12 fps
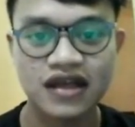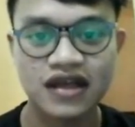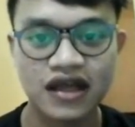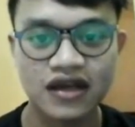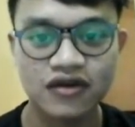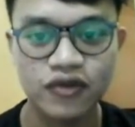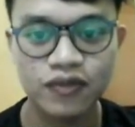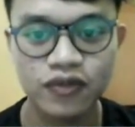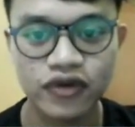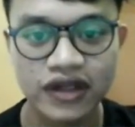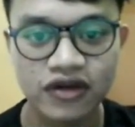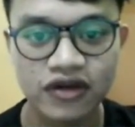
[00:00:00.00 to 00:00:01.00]
and we
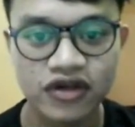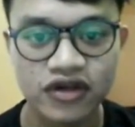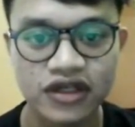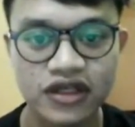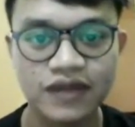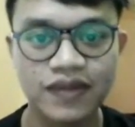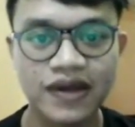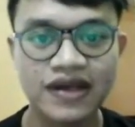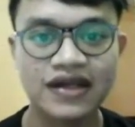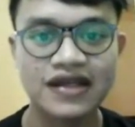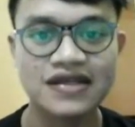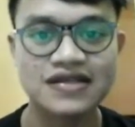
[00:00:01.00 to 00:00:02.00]
put it on the
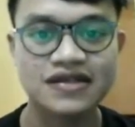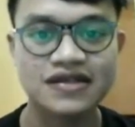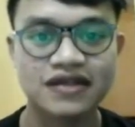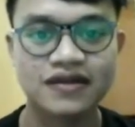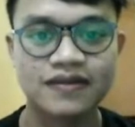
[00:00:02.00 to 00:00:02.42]
dependent list.